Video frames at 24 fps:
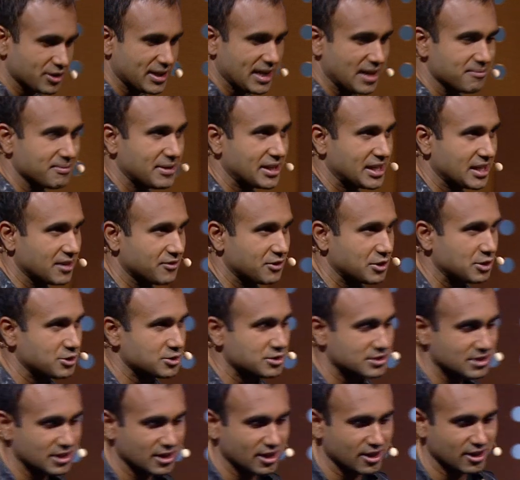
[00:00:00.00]
doubt many of you
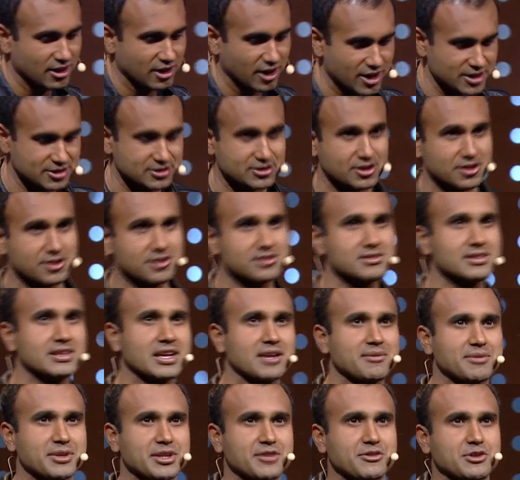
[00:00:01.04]
saw Oscar.
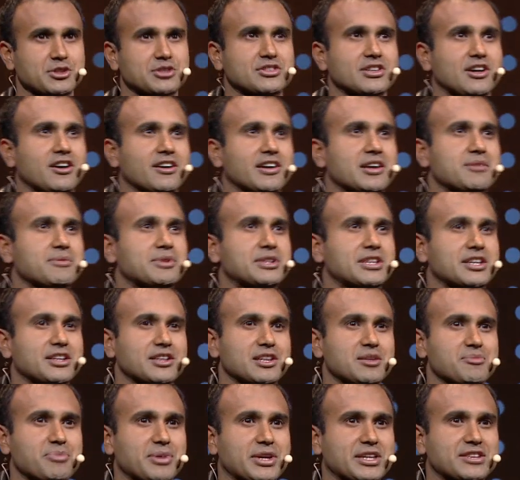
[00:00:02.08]
How many of you saw him in the
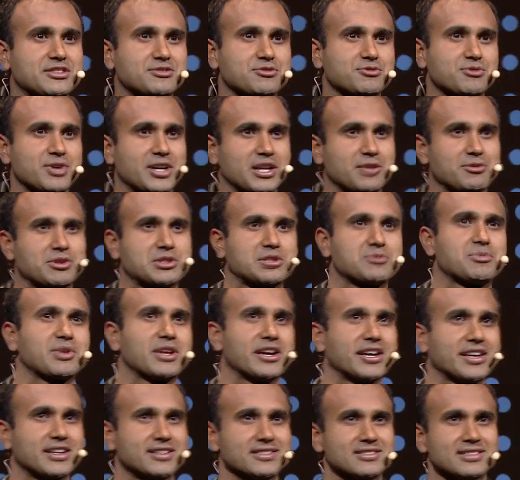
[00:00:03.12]
Olympics running with the
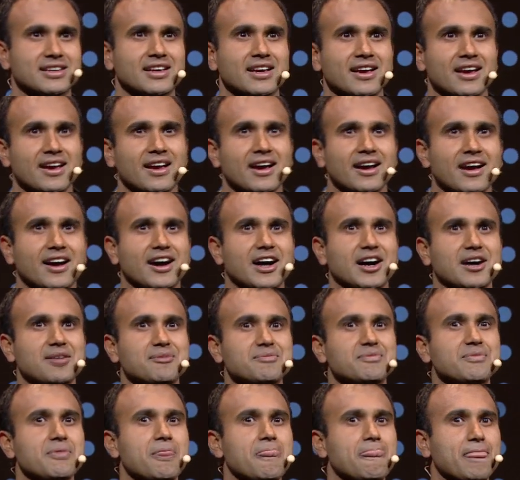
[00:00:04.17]
blades?
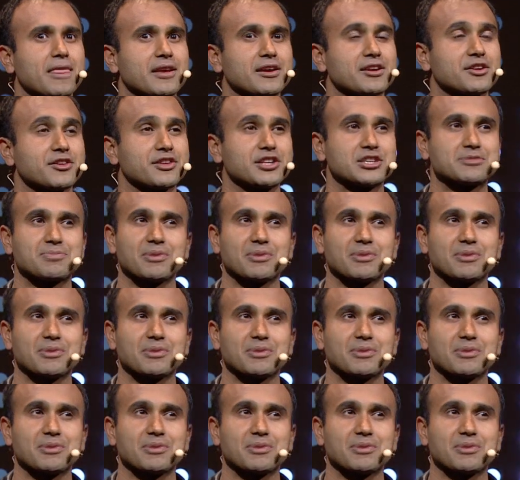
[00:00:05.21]
You know, these